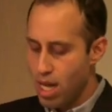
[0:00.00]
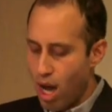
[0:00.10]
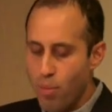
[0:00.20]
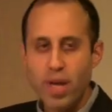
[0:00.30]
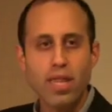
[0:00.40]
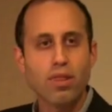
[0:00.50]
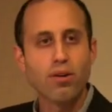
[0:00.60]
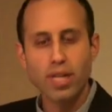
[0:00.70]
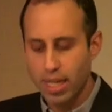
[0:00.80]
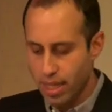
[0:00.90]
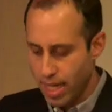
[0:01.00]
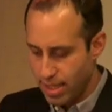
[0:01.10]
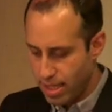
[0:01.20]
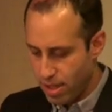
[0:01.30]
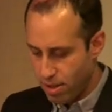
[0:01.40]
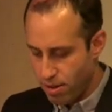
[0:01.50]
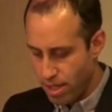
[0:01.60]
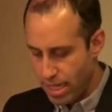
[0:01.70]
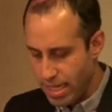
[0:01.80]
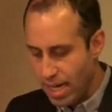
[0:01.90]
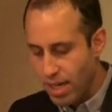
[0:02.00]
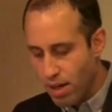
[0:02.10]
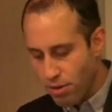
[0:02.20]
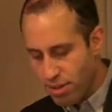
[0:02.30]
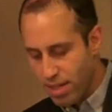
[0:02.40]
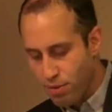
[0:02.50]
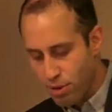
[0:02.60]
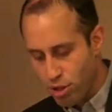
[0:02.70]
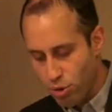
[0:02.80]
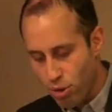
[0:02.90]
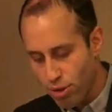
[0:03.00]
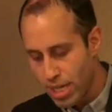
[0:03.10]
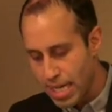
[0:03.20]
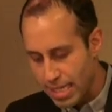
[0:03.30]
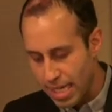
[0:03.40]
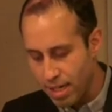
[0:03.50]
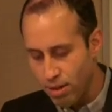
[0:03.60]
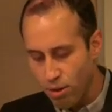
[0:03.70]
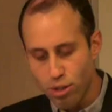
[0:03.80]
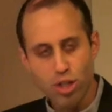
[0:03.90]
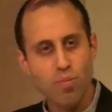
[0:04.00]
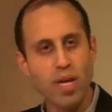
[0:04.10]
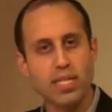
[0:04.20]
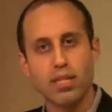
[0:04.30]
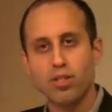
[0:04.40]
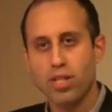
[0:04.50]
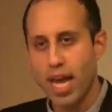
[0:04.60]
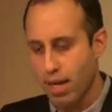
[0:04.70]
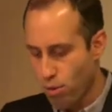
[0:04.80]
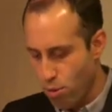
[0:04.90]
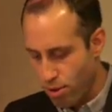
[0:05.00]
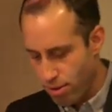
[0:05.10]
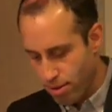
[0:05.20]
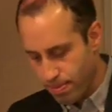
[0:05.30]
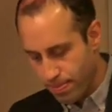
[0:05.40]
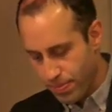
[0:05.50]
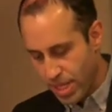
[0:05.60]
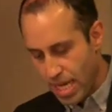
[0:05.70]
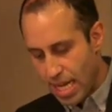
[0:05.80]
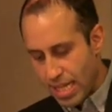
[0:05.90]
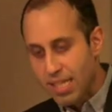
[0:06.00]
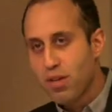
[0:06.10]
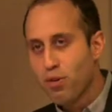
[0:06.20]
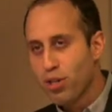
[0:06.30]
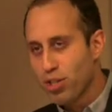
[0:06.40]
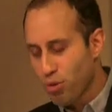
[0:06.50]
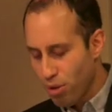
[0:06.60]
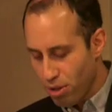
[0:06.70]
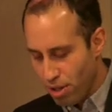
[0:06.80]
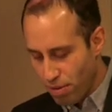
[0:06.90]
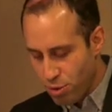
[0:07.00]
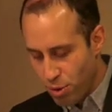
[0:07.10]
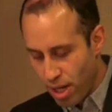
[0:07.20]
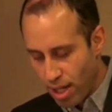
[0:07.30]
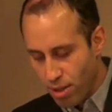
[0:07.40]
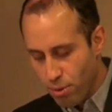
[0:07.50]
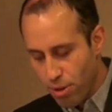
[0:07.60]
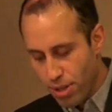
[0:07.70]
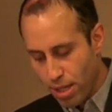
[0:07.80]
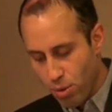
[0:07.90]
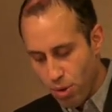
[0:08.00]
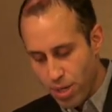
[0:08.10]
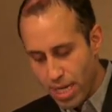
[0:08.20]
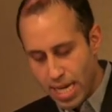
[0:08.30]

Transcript: On May 30th, 1930, yet another civil controller sent an urgent message to headquarters. The civil controller of Dukala wrote that, quote,